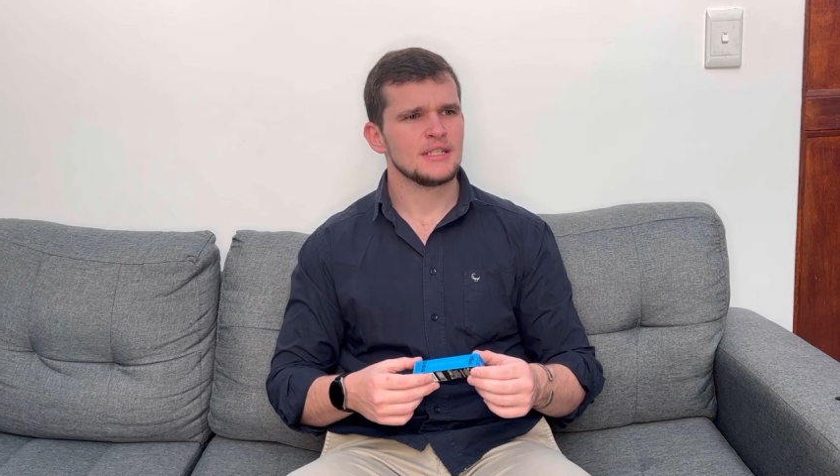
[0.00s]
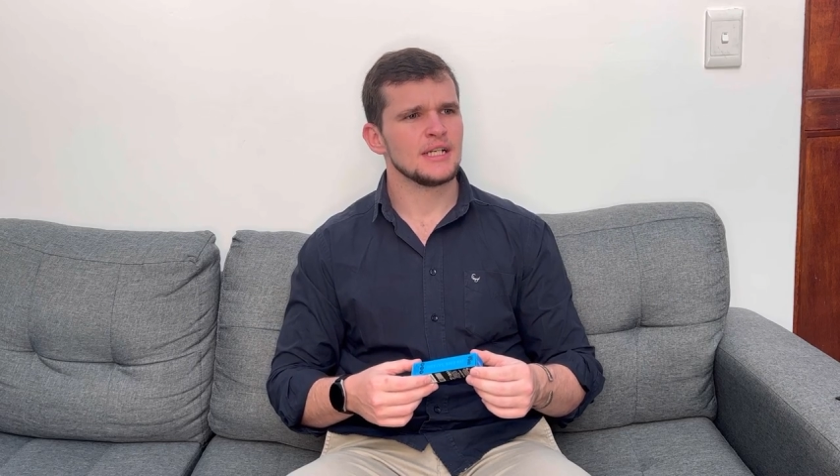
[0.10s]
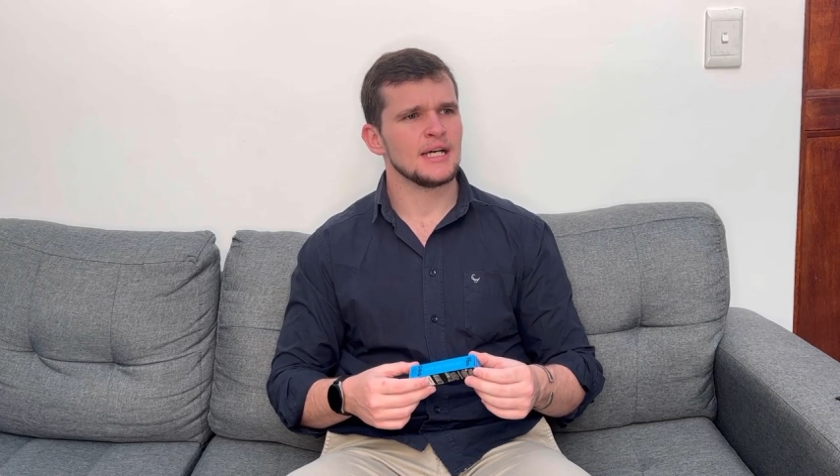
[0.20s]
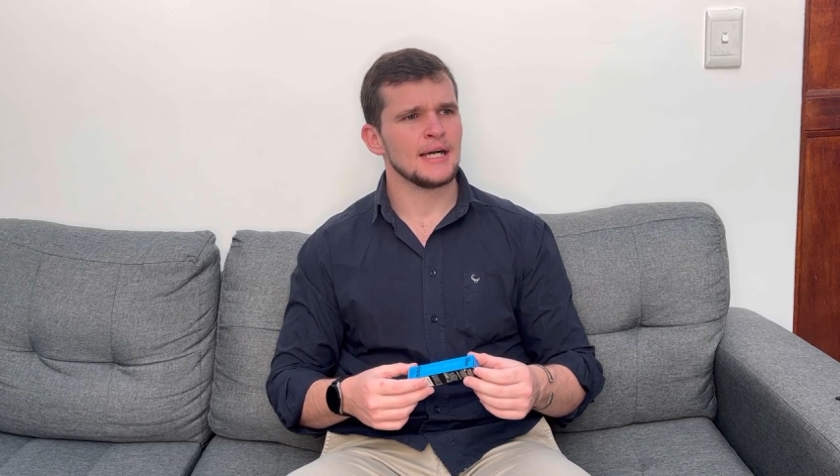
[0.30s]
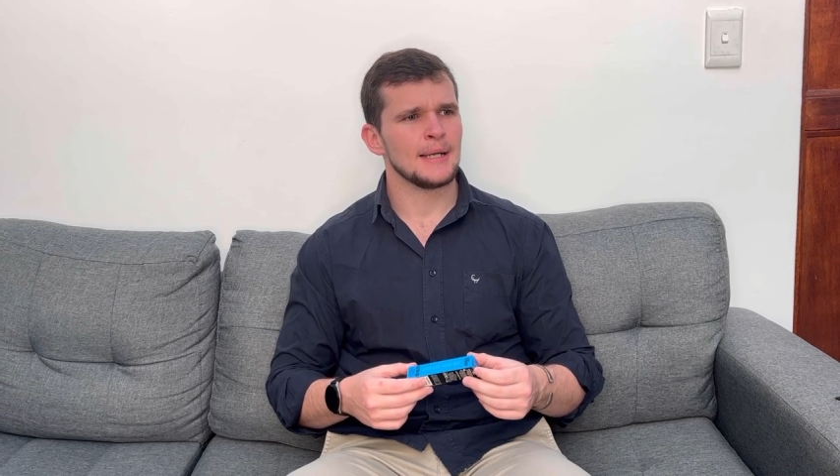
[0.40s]

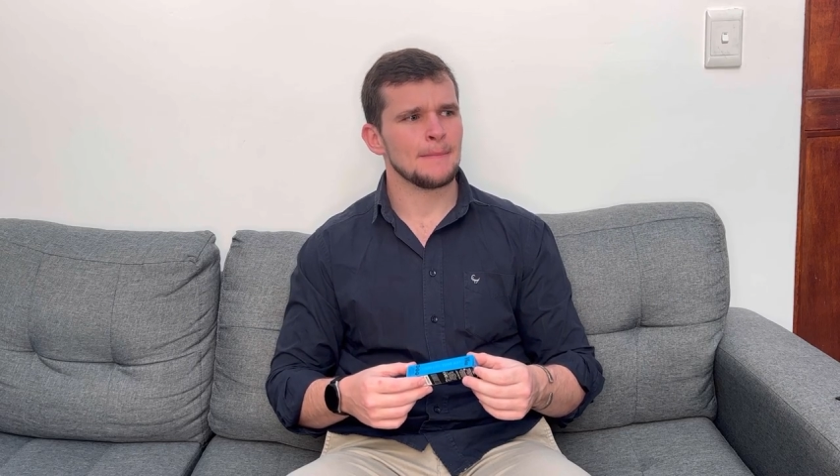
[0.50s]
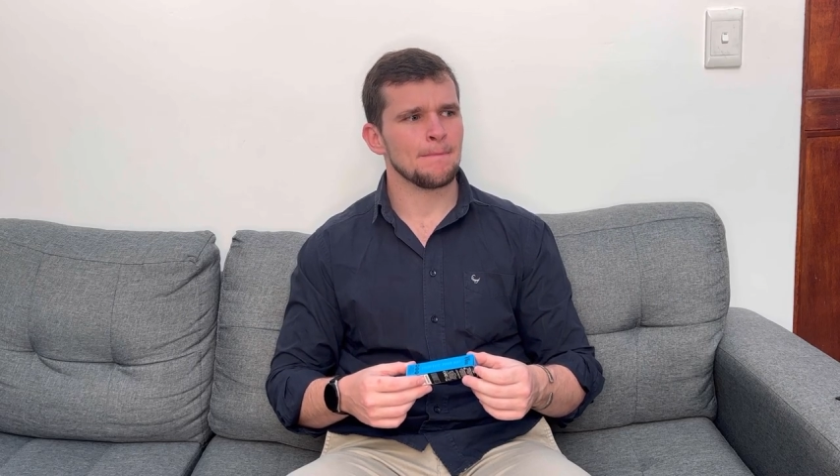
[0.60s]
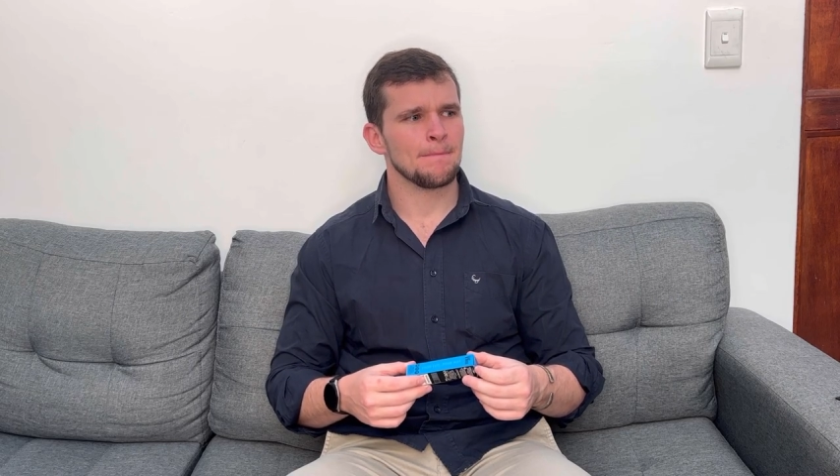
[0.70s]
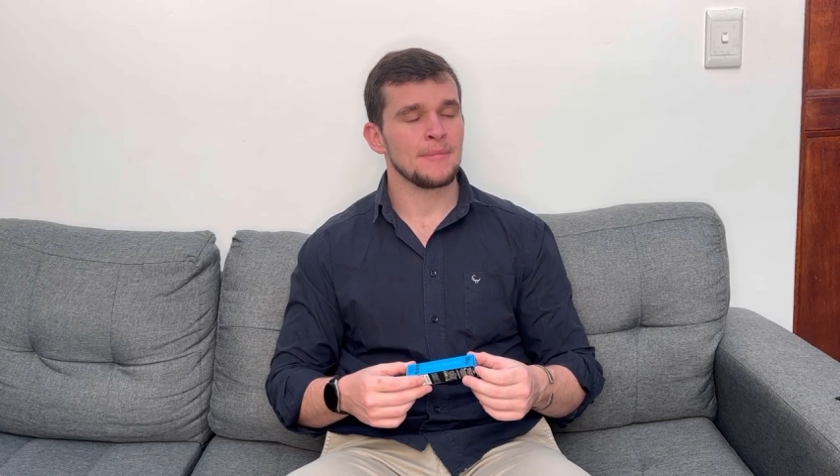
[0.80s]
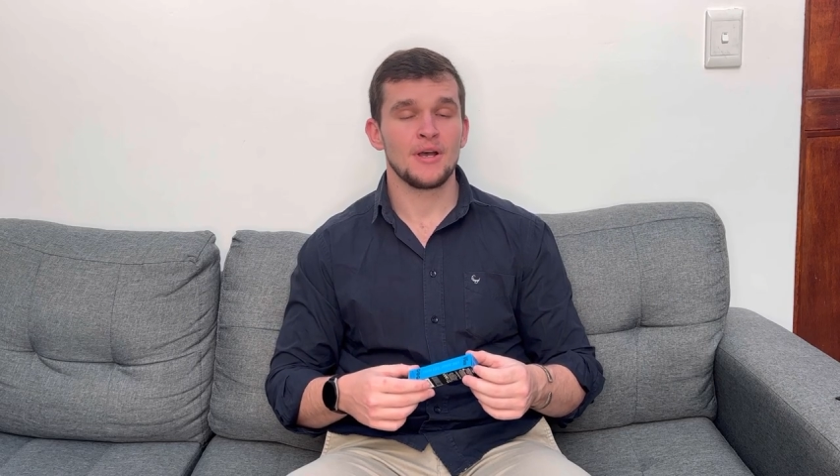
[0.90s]

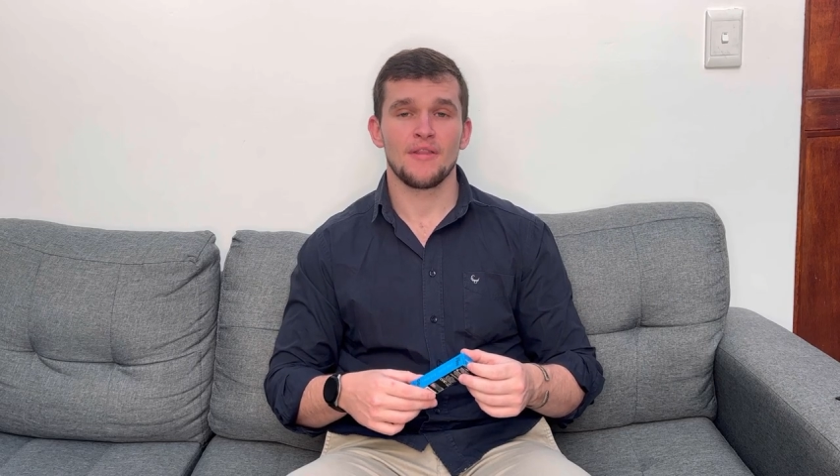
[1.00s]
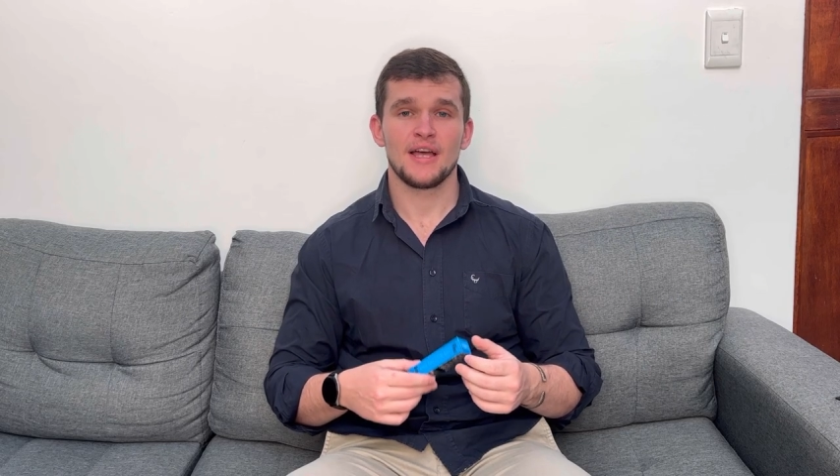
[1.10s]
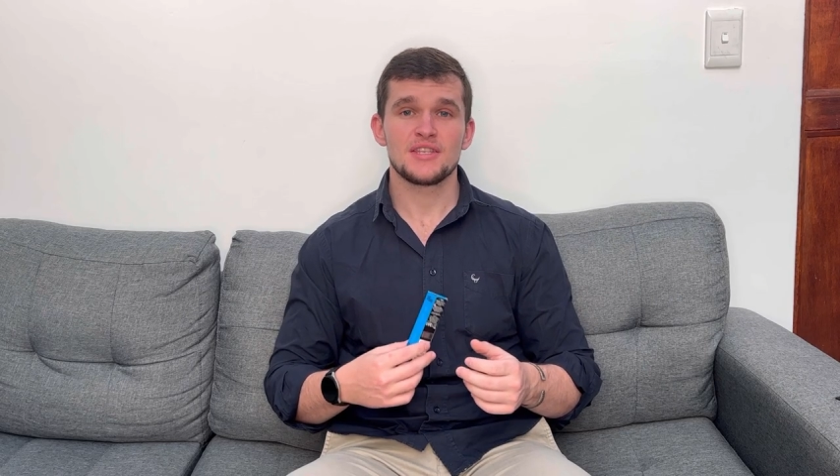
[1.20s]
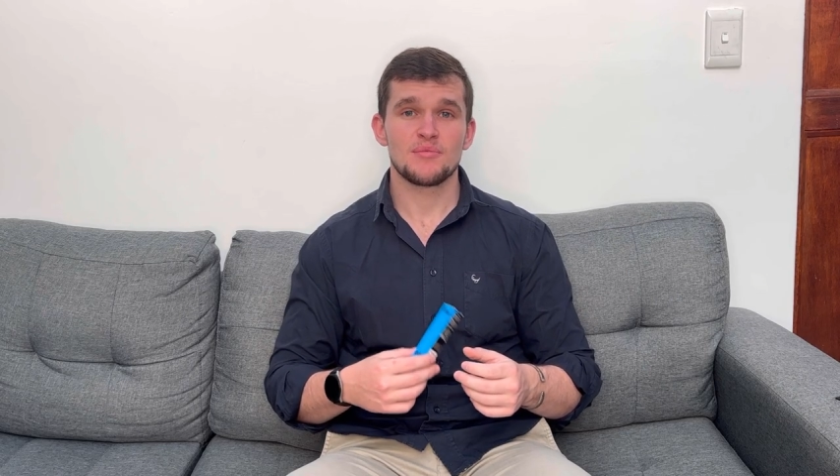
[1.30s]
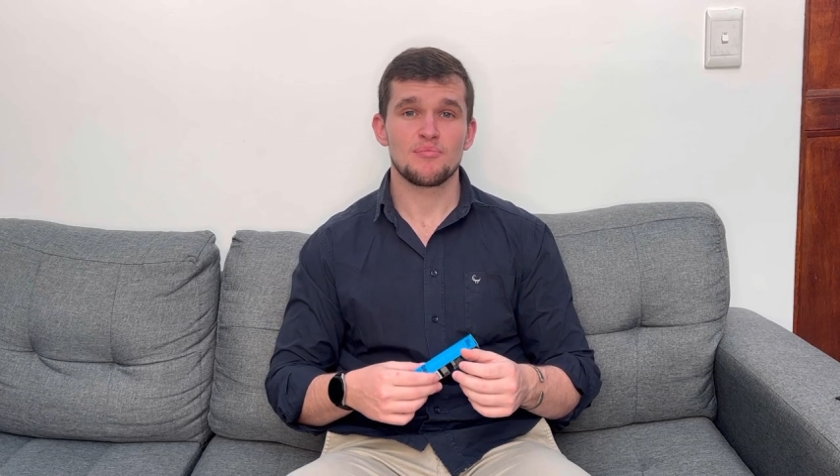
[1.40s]
That's a